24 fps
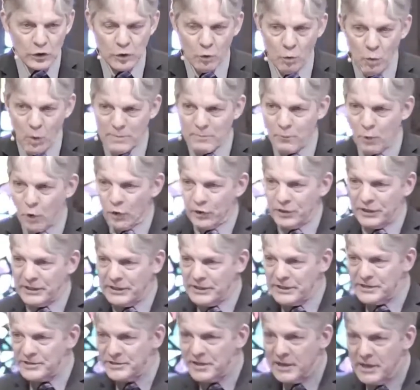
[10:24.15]
So one
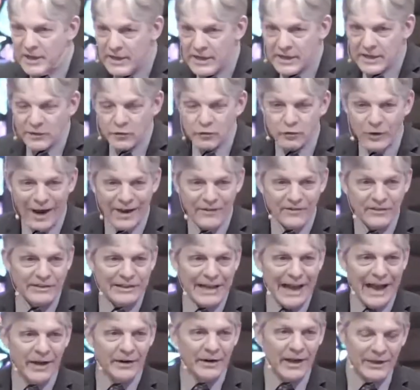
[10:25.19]
morning, he's
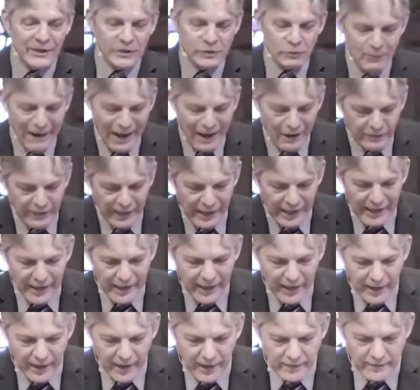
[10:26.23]
driving down on his route,
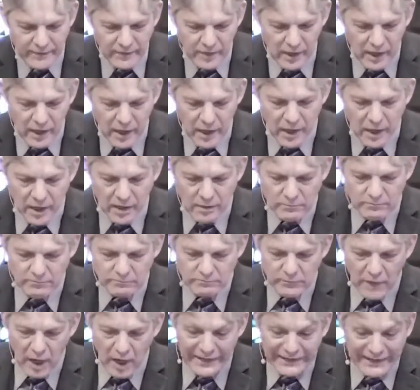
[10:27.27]
and
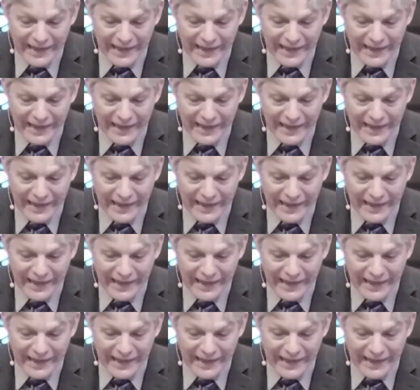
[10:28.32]
um,